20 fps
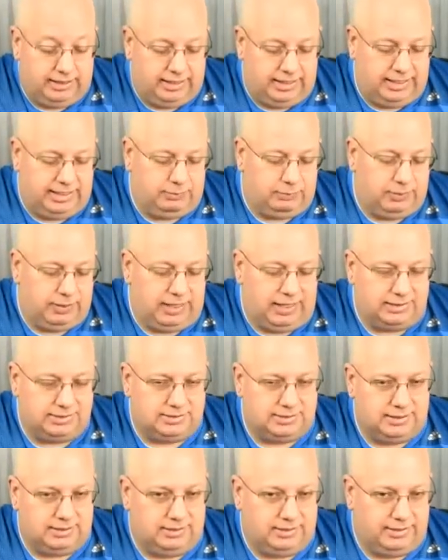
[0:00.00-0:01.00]
Anyway, I
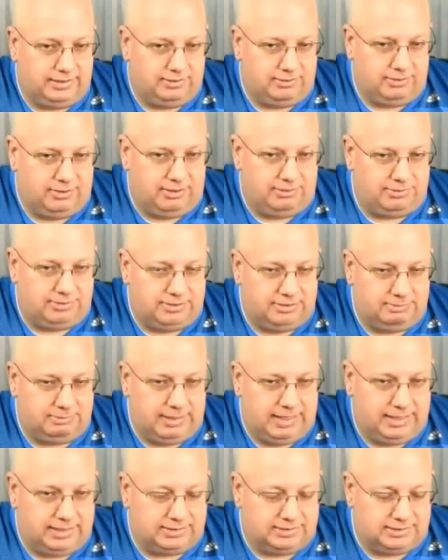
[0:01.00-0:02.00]
sent a letter off to the
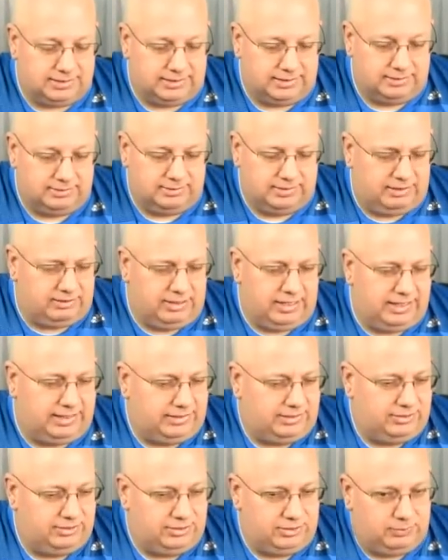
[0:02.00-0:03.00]
magazine. They're not
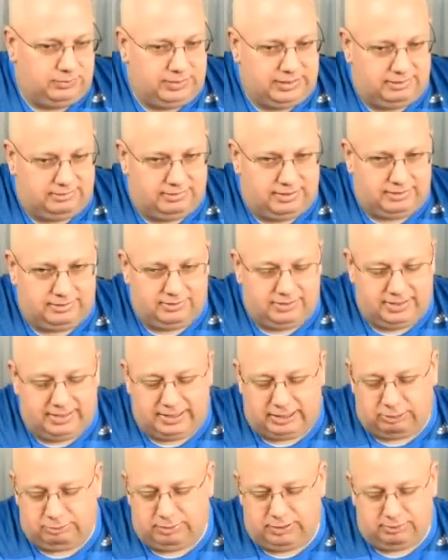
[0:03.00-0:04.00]
going to do anything. They're
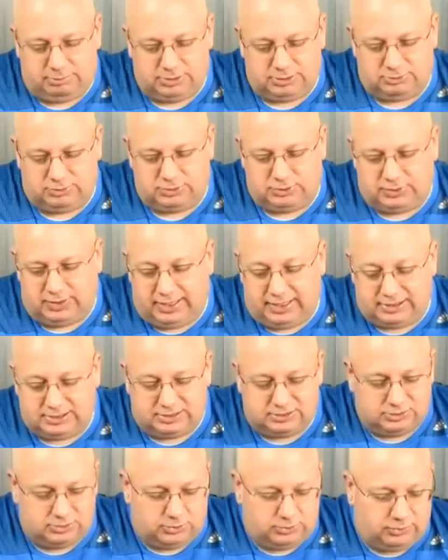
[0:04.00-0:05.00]
not going to publish
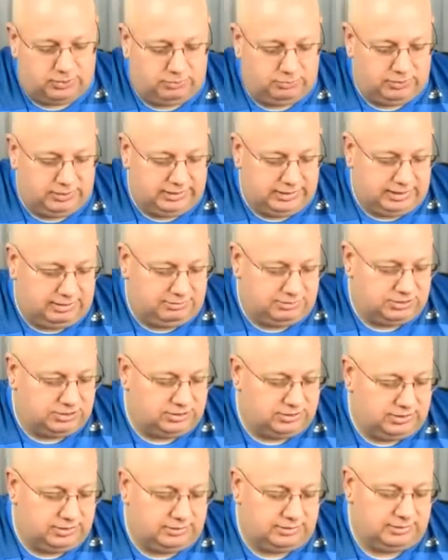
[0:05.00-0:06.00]
retraction, nor do I really give a
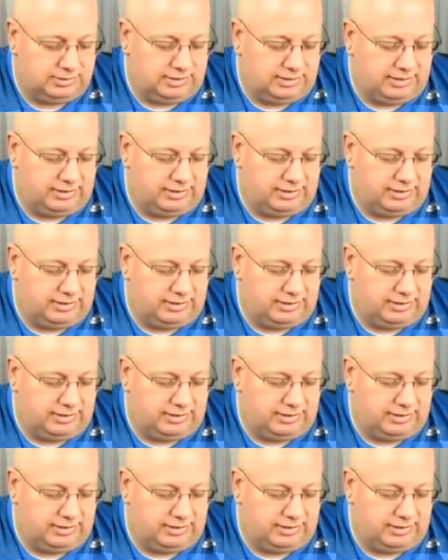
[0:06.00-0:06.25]
shit.